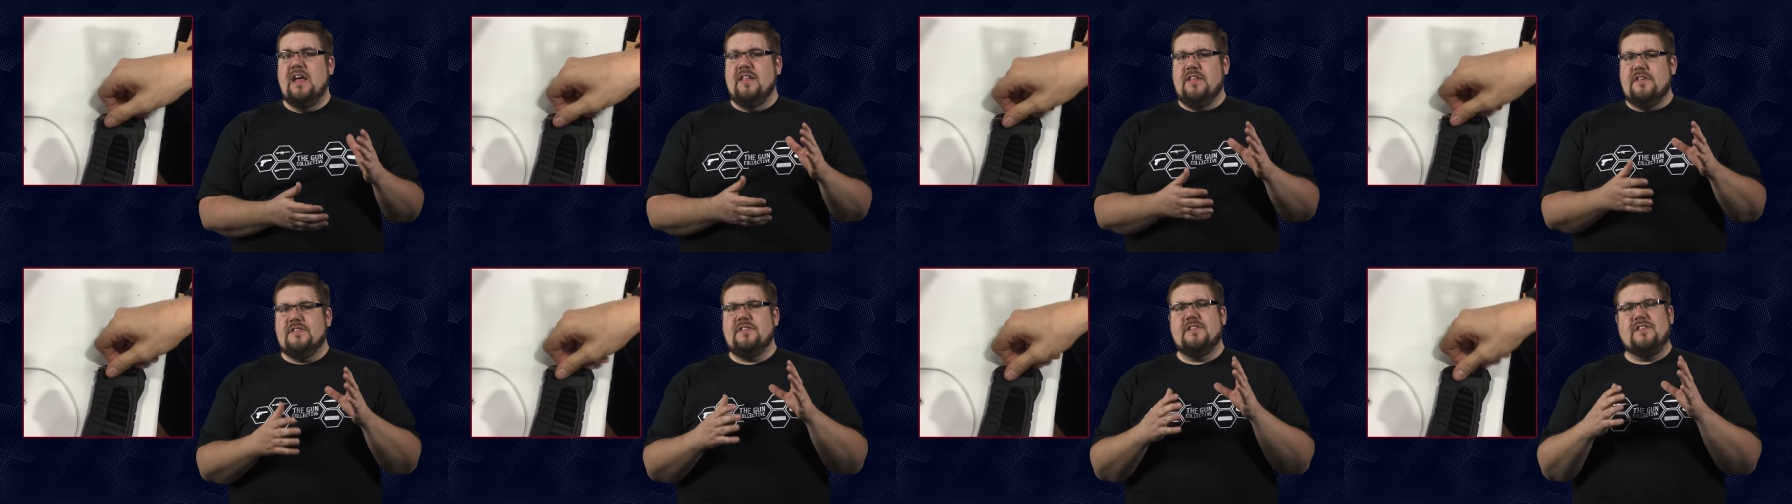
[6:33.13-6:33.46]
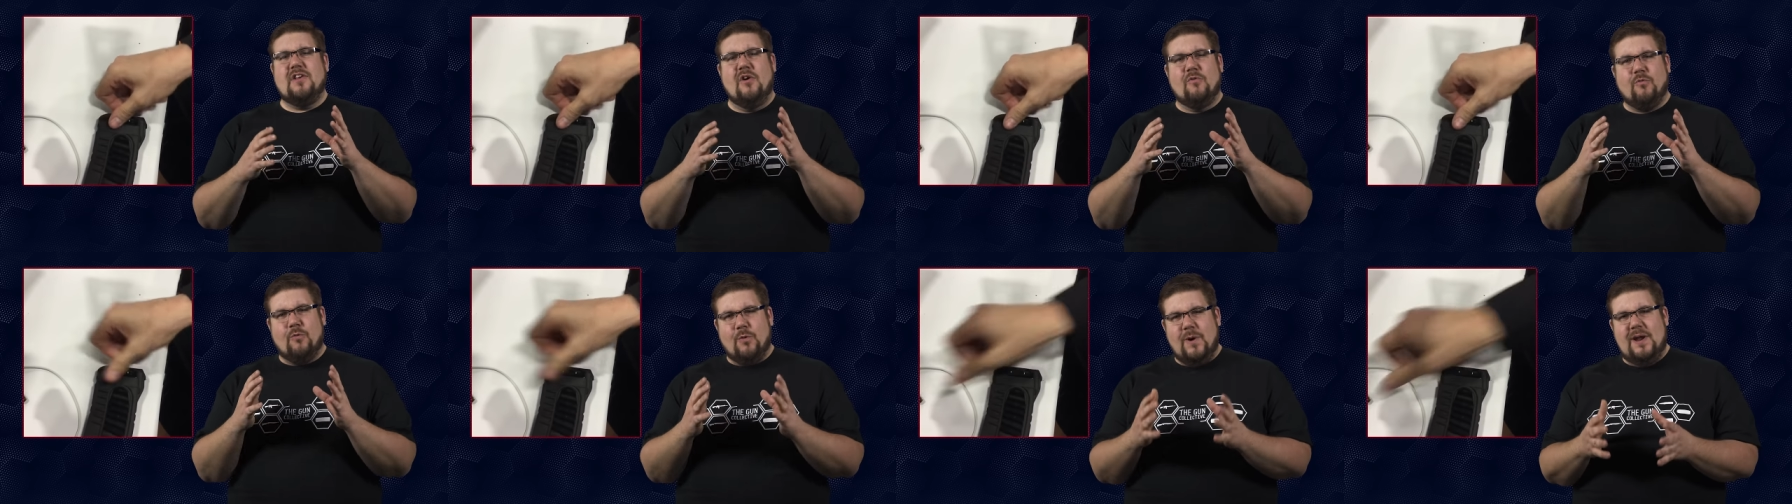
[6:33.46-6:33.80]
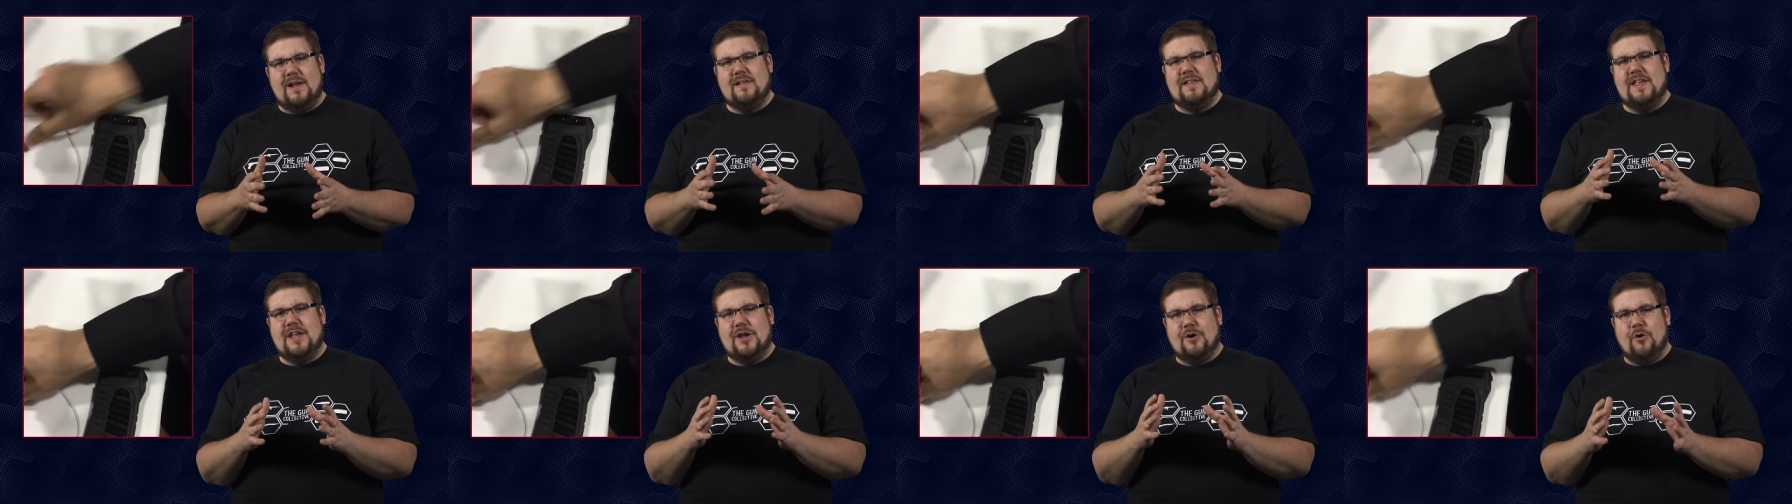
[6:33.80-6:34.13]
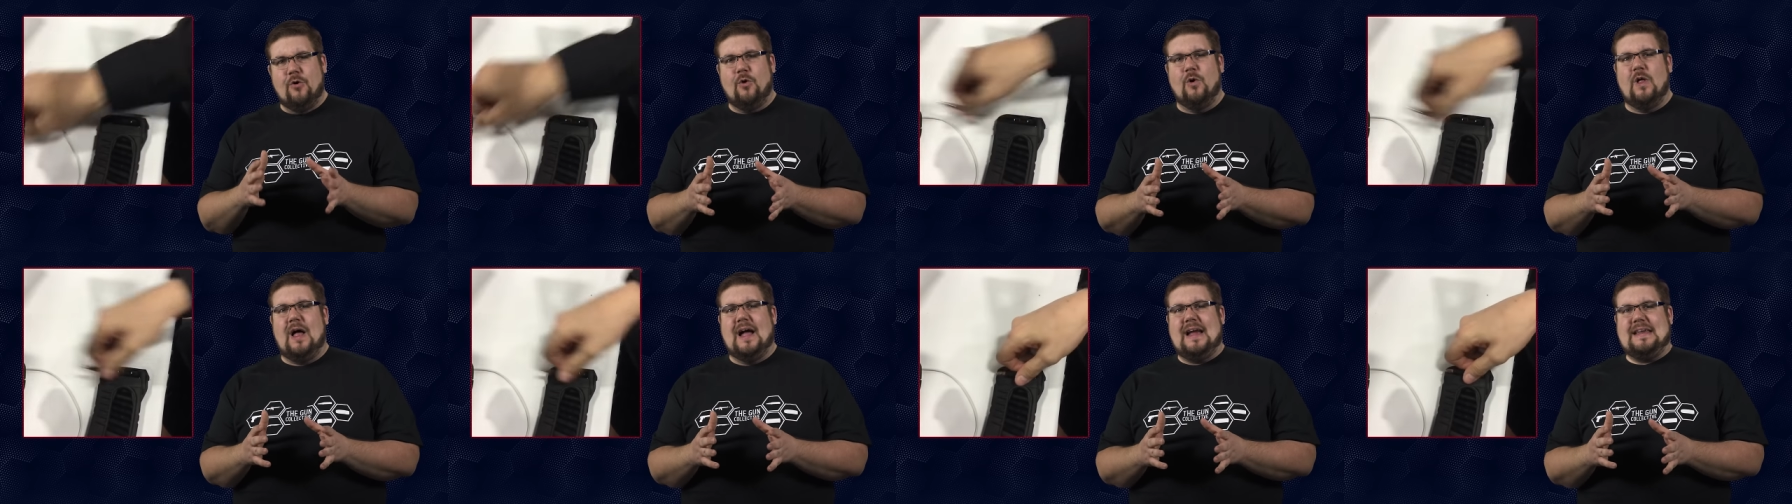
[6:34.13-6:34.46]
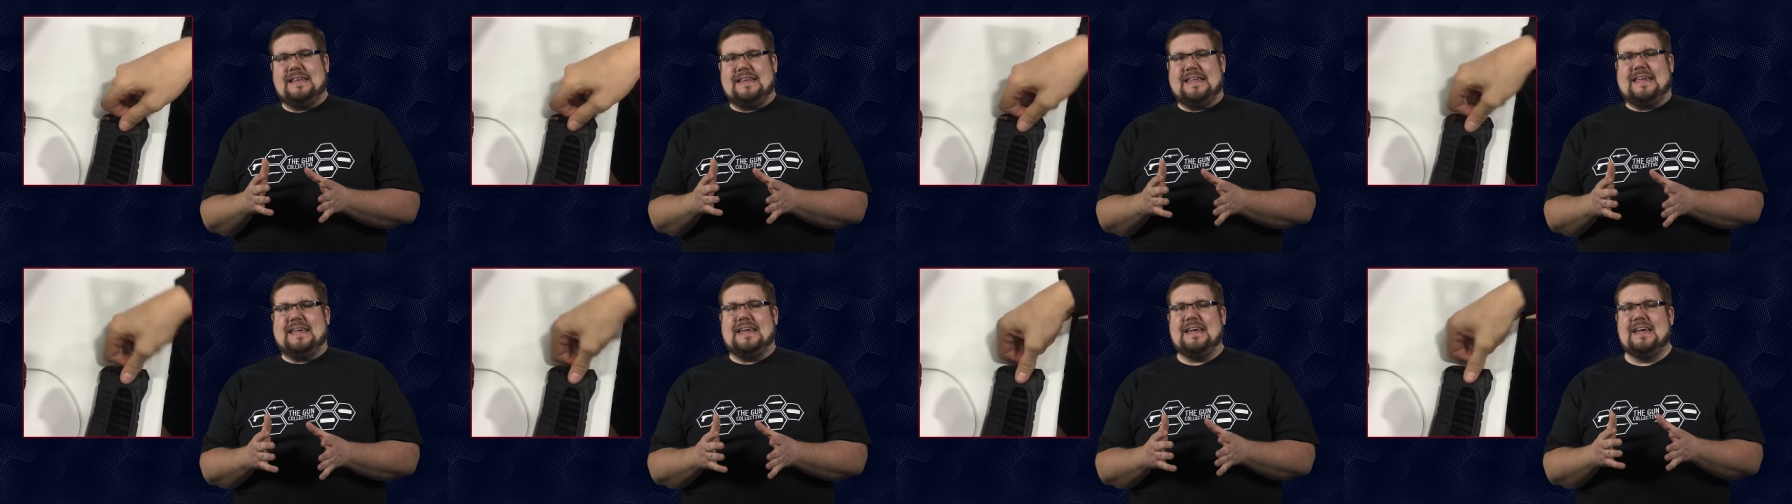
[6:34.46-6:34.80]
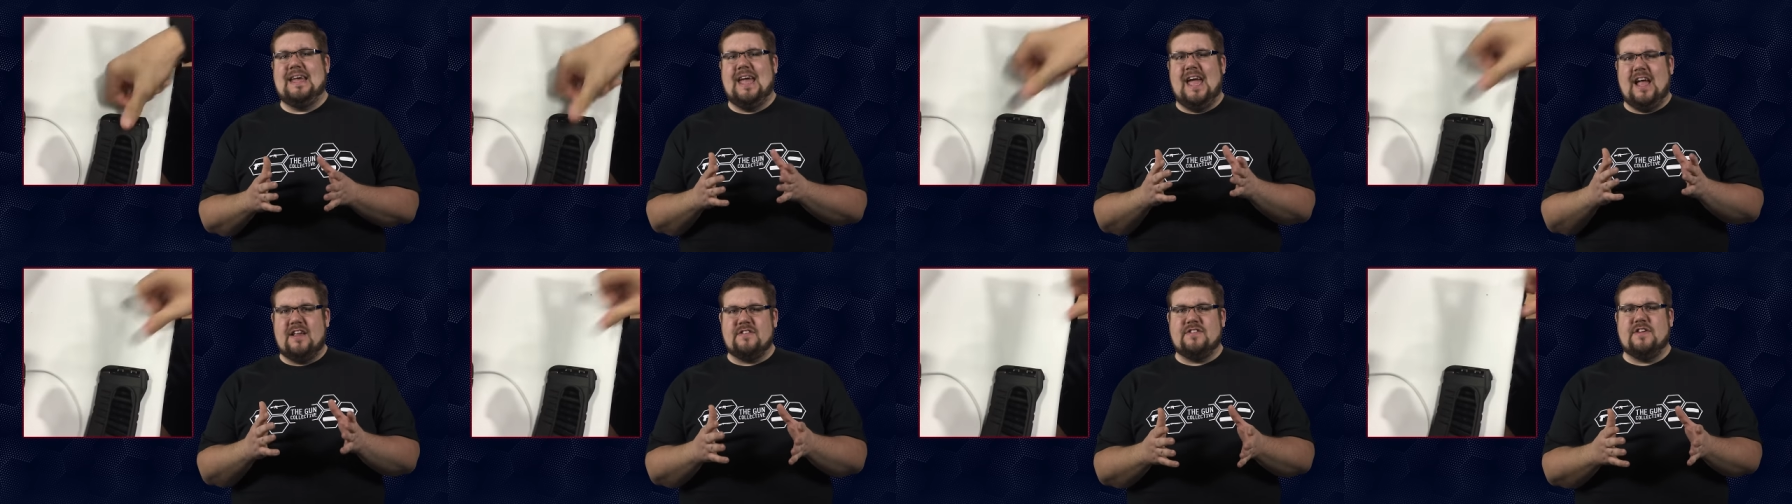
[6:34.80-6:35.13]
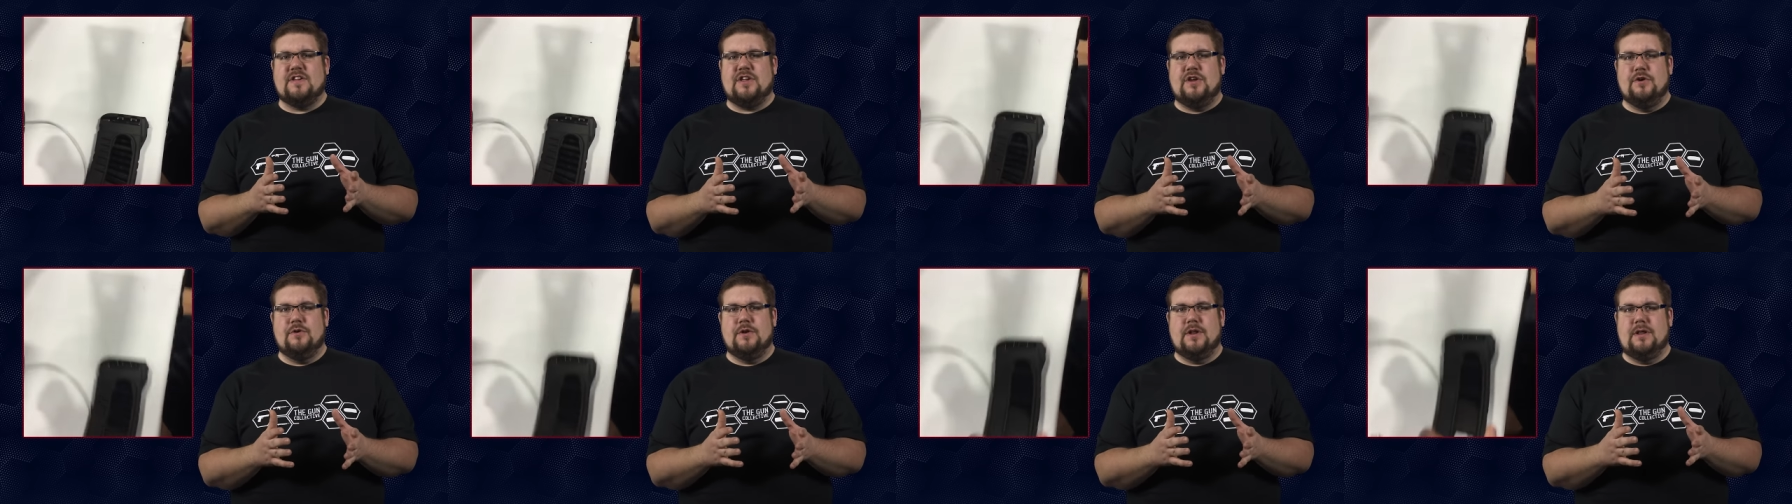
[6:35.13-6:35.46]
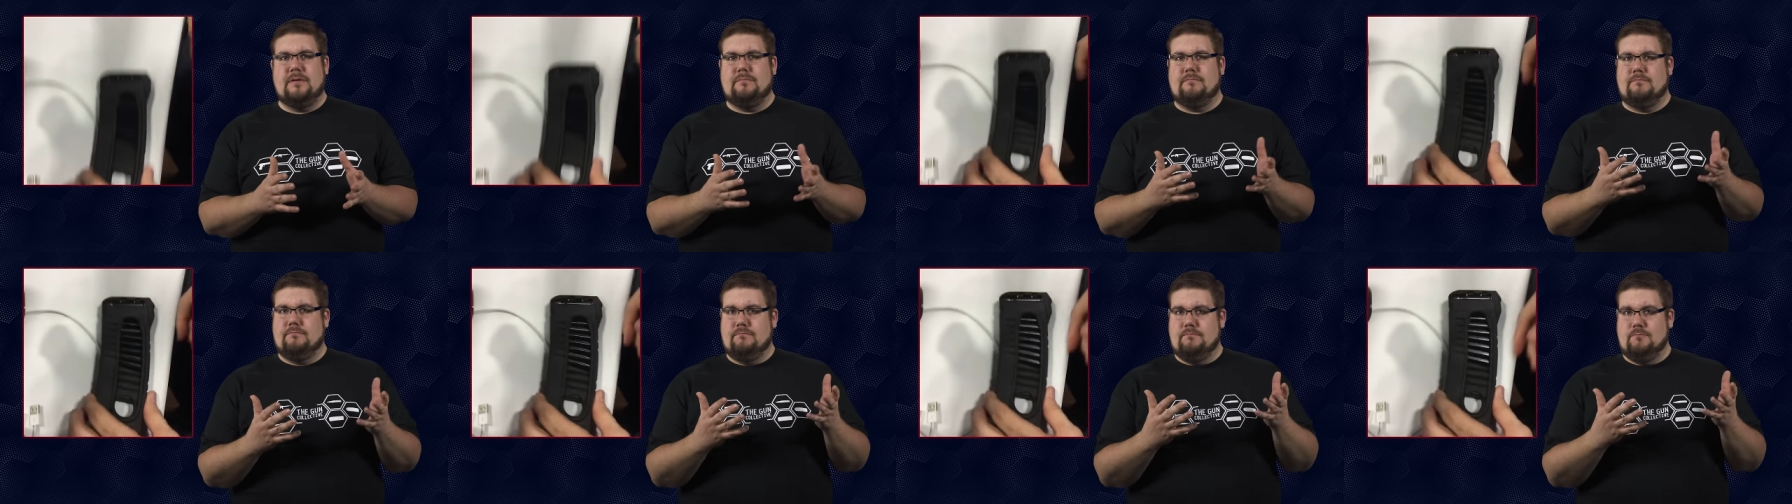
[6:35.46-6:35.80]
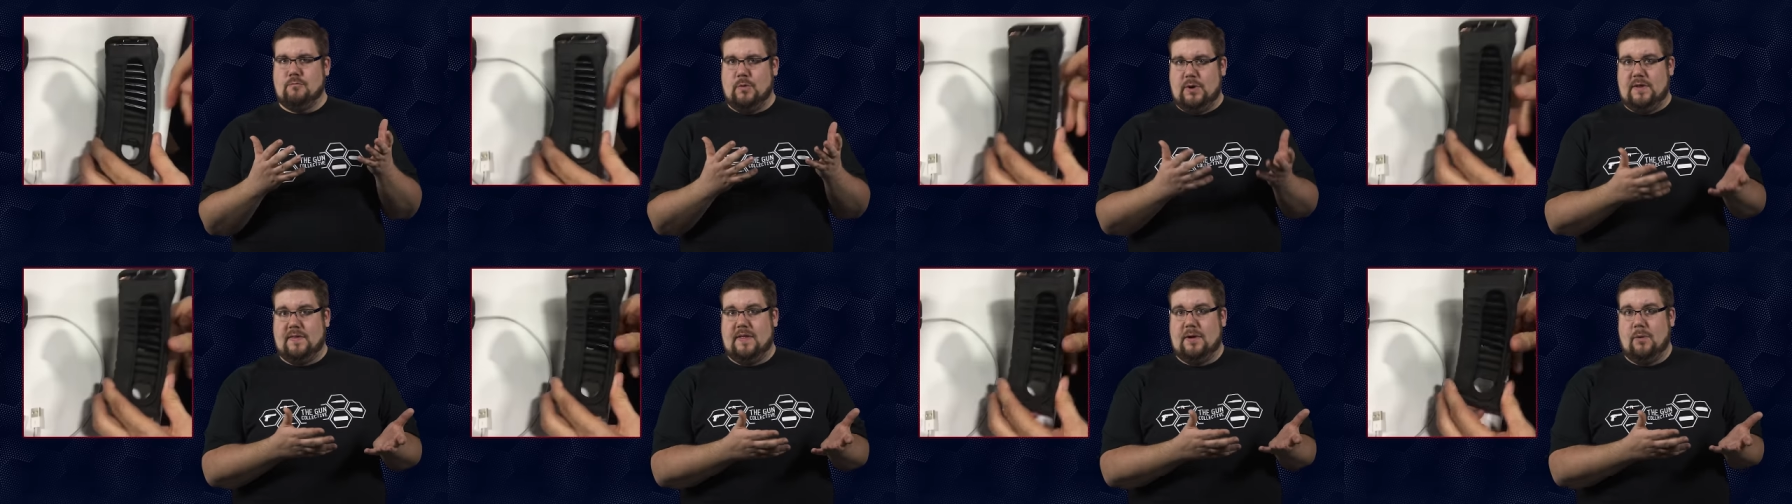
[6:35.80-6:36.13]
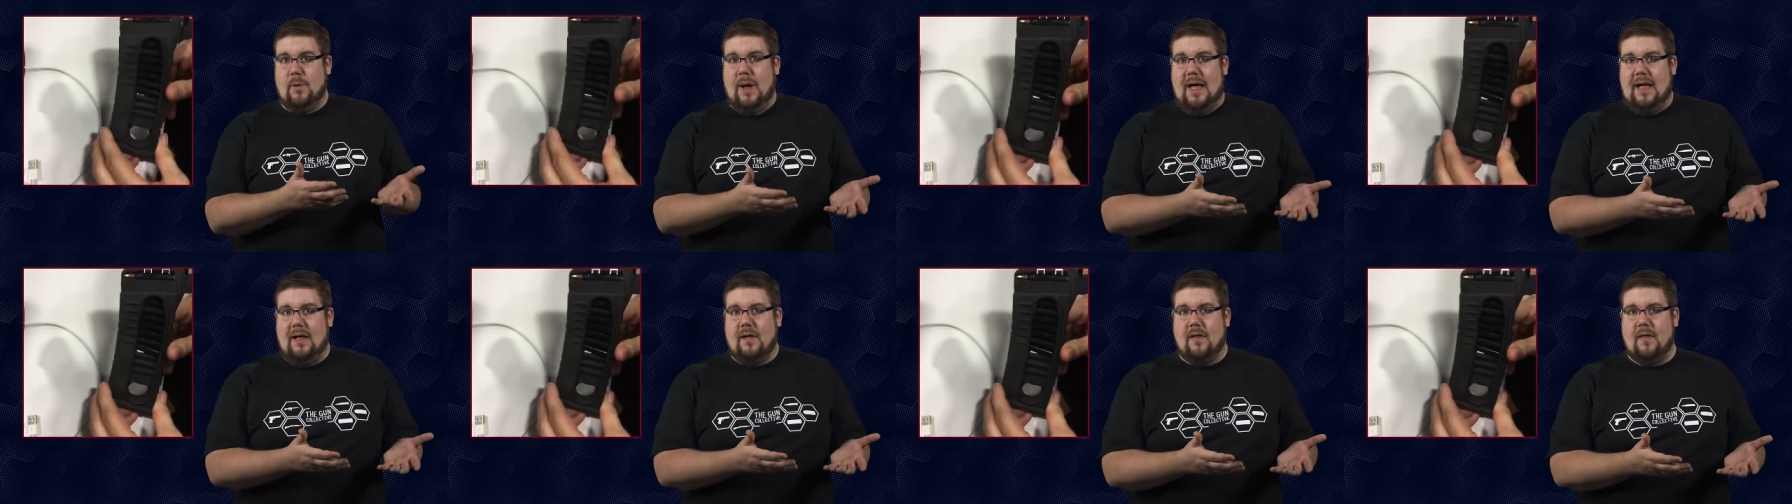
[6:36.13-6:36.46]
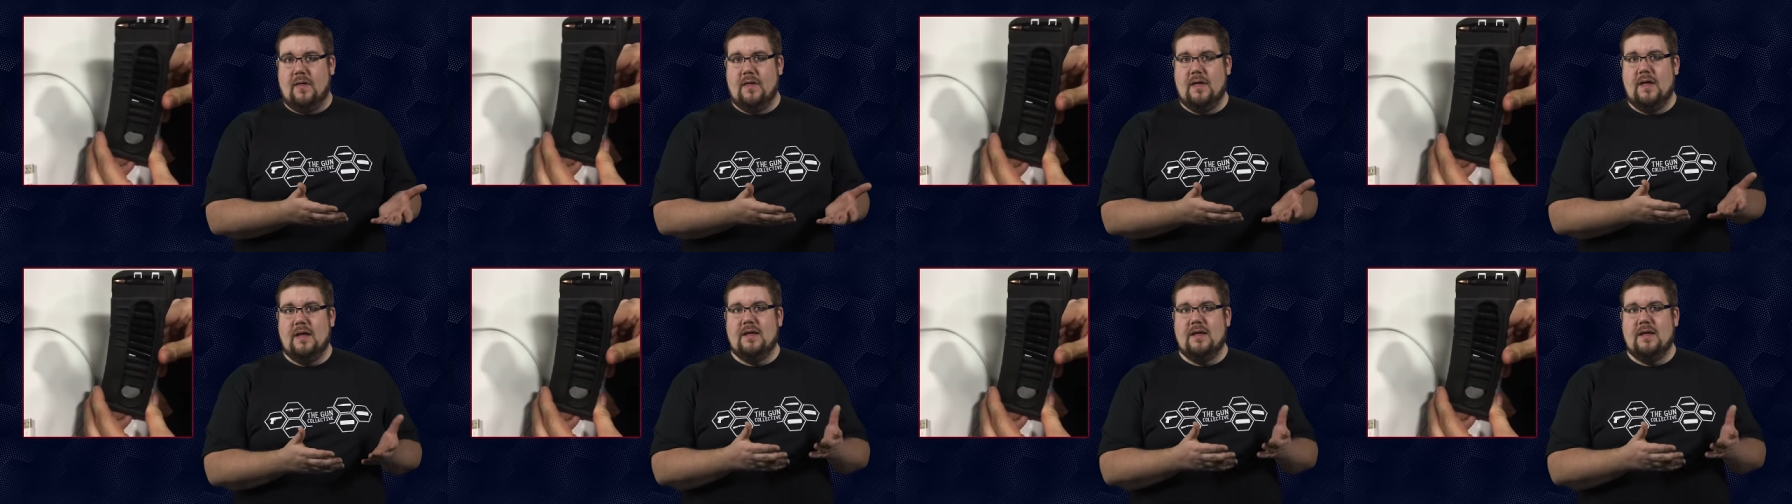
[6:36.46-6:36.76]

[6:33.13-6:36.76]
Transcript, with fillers: This is a really cool idea executed really well.